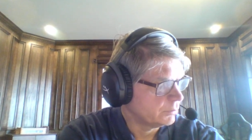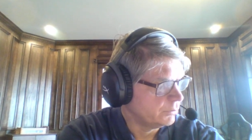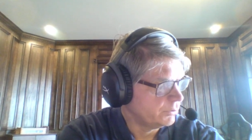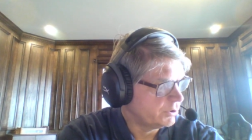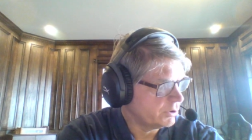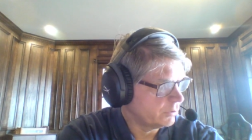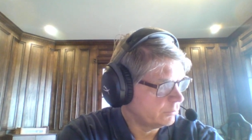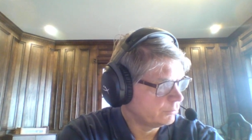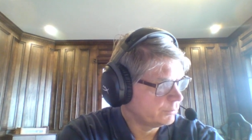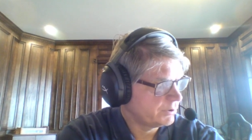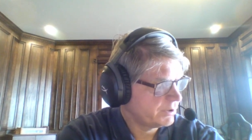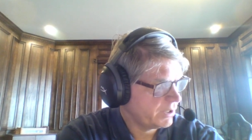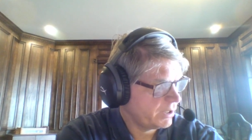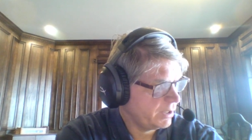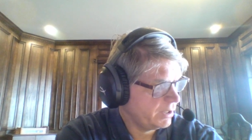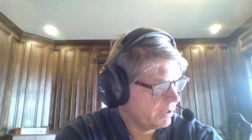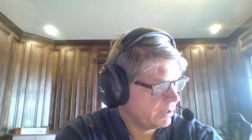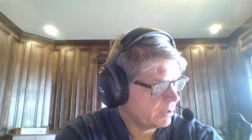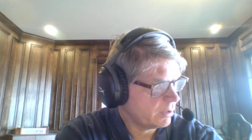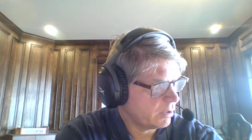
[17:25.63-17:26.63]
Don't
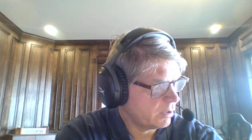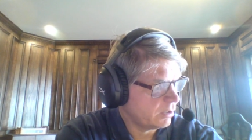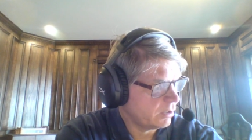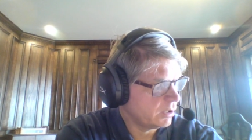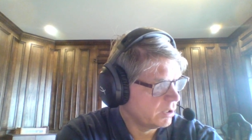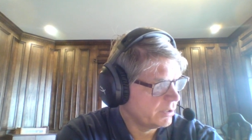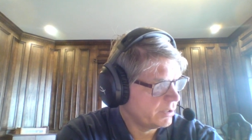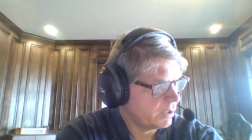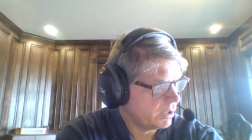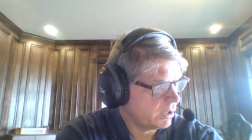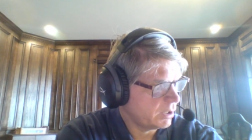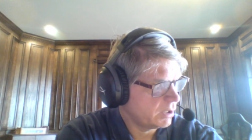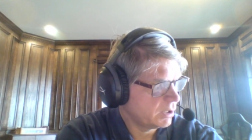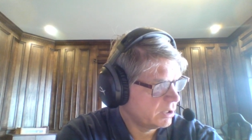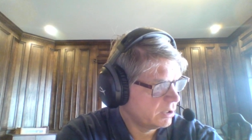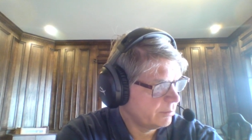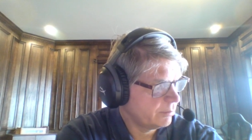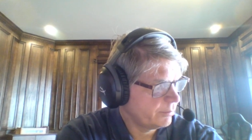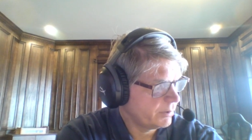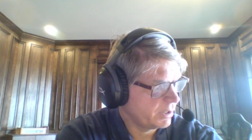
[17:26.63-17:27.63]
take on
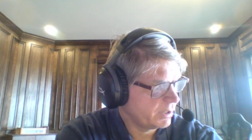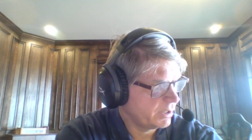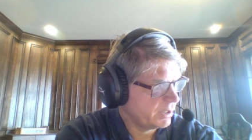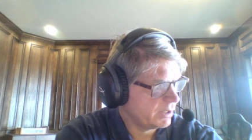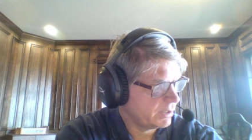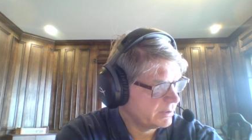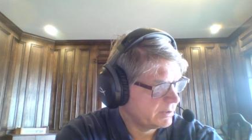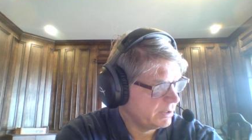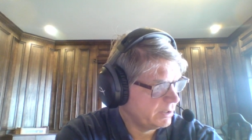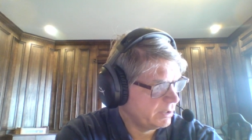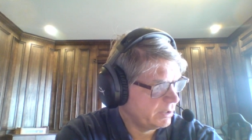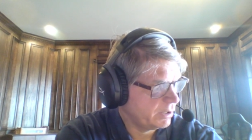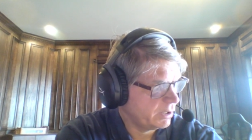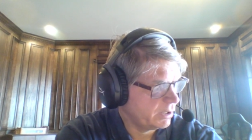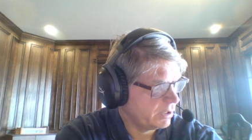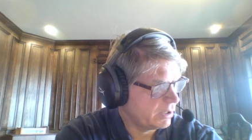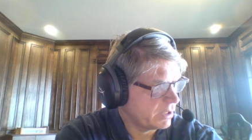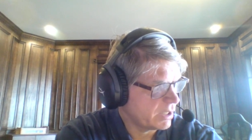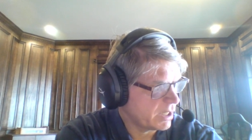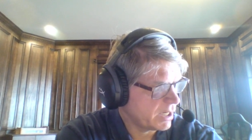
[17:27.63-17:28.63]
arm getting
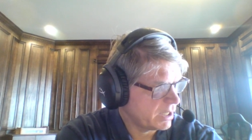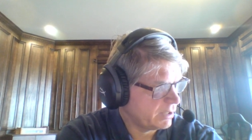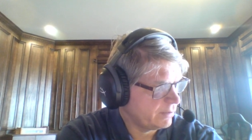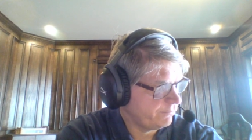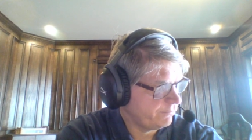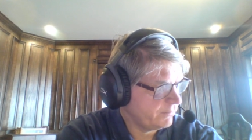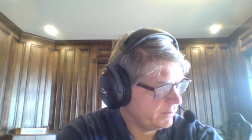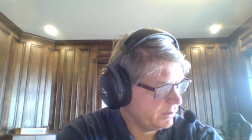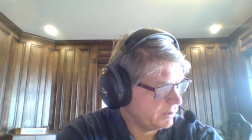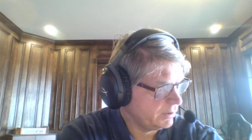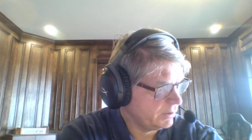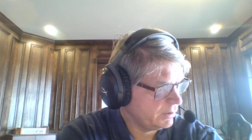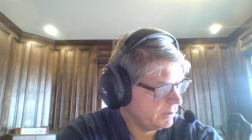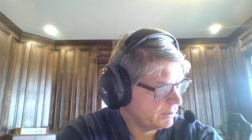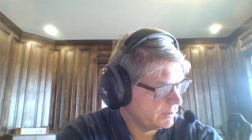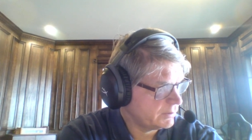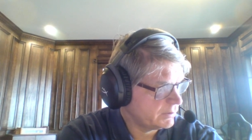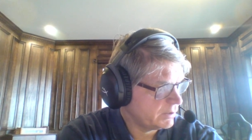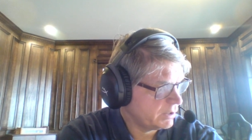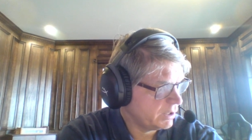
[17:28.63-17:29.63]
an IV
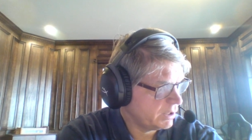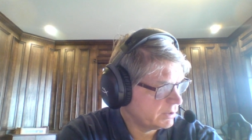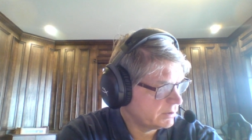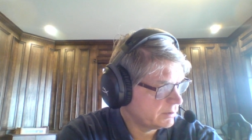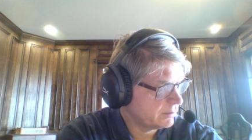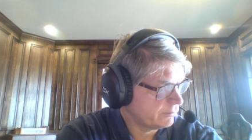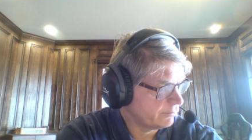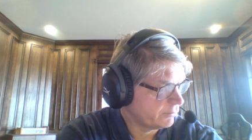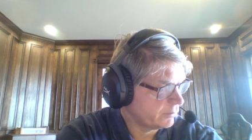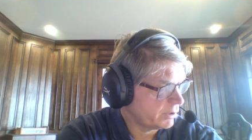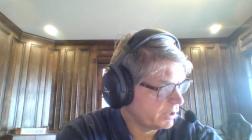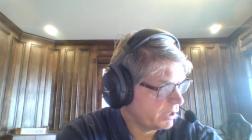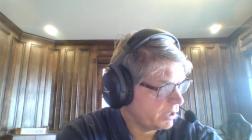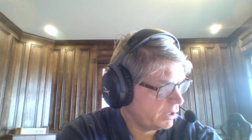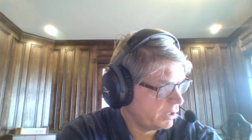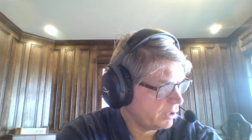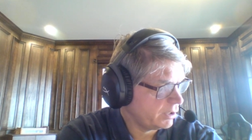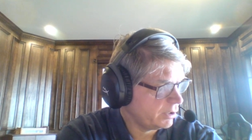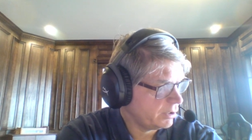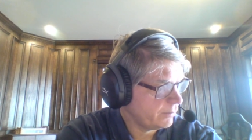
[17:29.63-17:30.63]
is the answer for
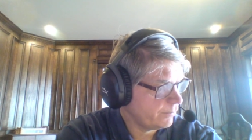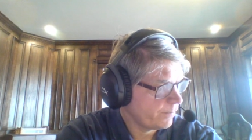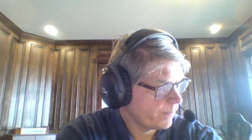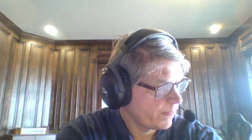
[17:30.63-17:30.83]
A.